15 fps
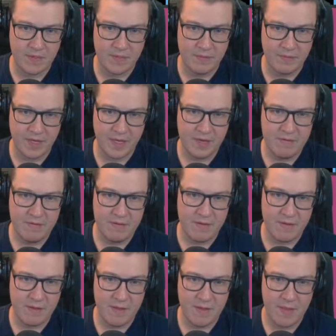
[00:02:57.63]
There we go.
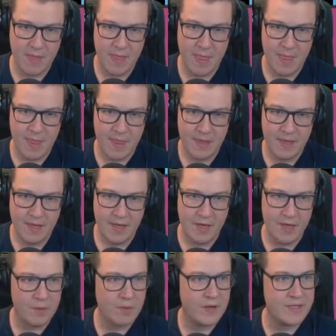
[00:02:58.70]
And
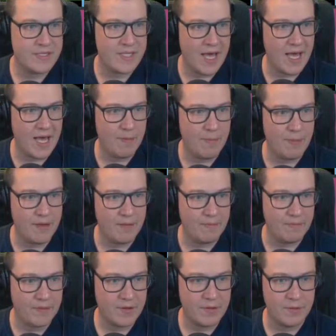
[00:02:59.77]
otherwise they're happy.
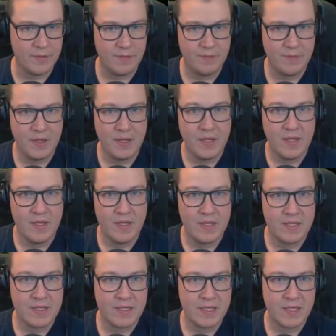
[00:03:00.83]
Cool.
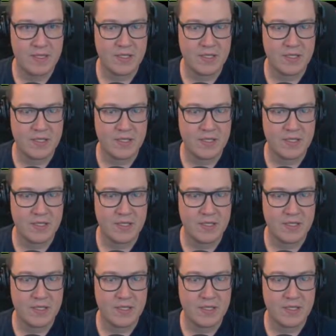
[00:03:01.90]
Let's get